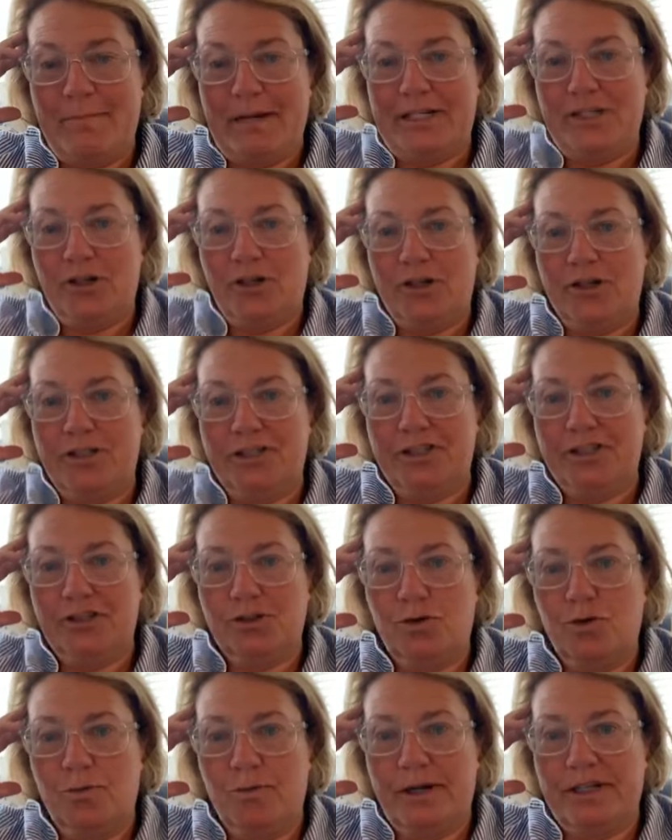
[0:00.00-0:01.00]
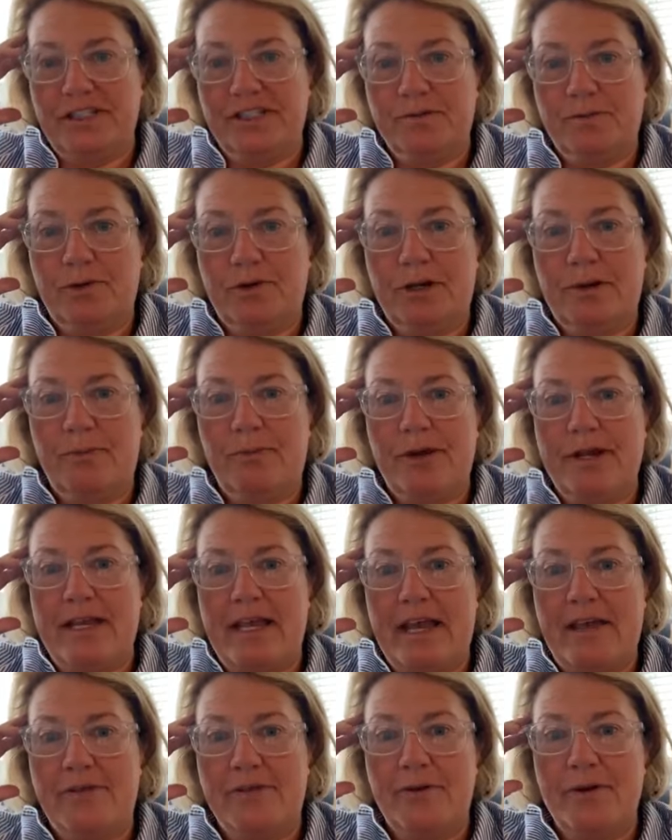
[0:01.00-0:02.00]
My daughter is a school principal at a
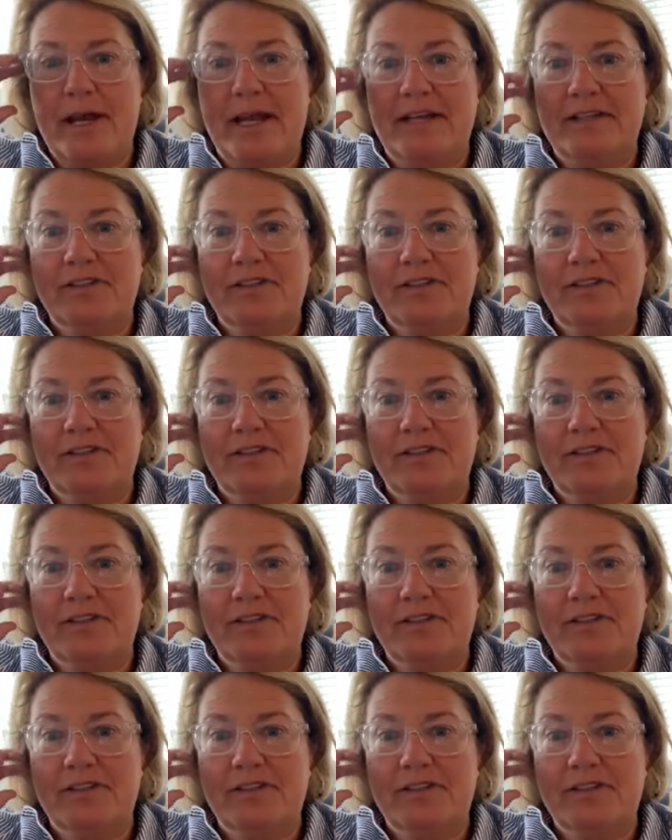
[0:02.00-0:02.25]
pre-K through